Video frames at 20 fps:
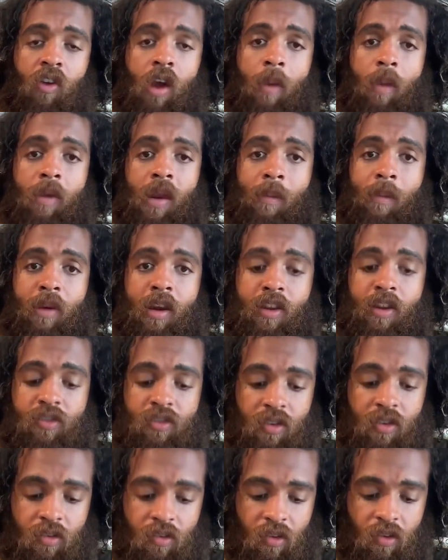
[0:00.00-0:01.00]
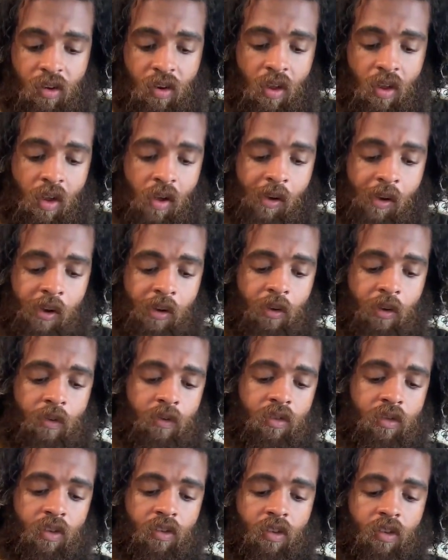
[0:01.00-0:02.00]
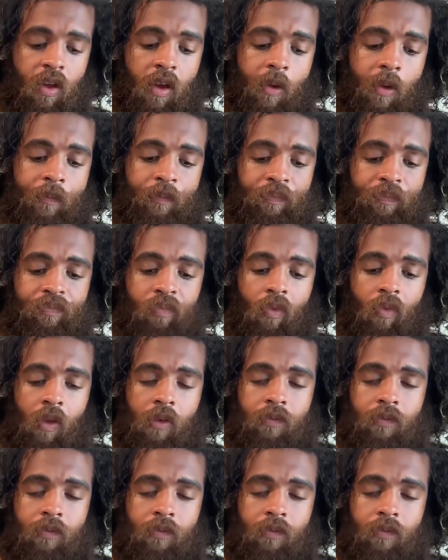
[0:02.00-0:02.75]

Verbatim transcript: Grammy nominations and just um.